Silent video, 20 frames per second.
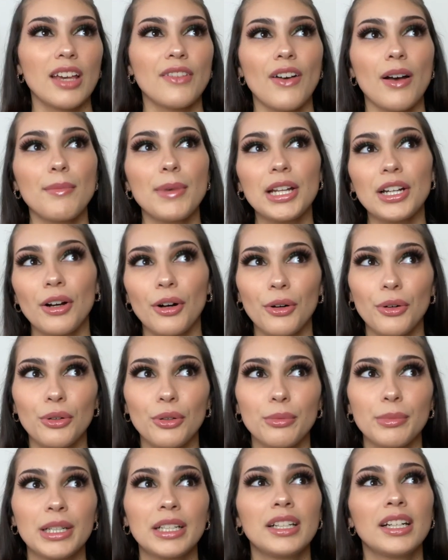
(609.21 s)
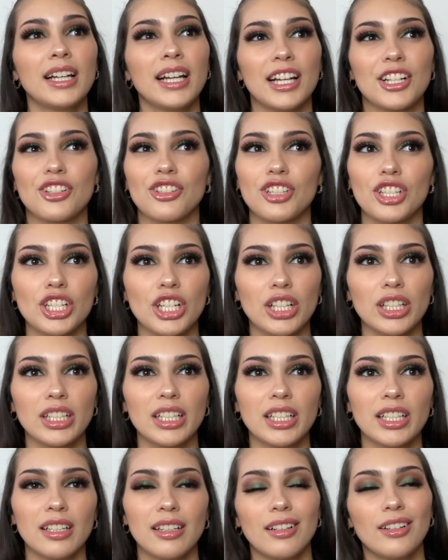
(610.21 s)
If I'm at home and just
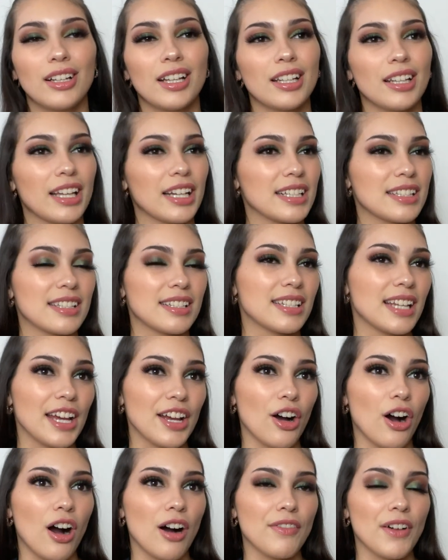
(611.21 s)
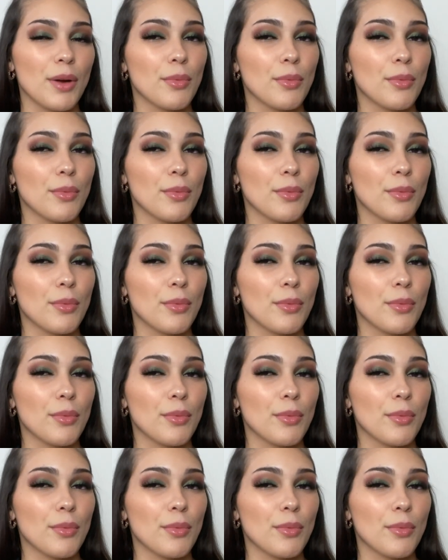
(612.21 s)
chilling and like it's a day off,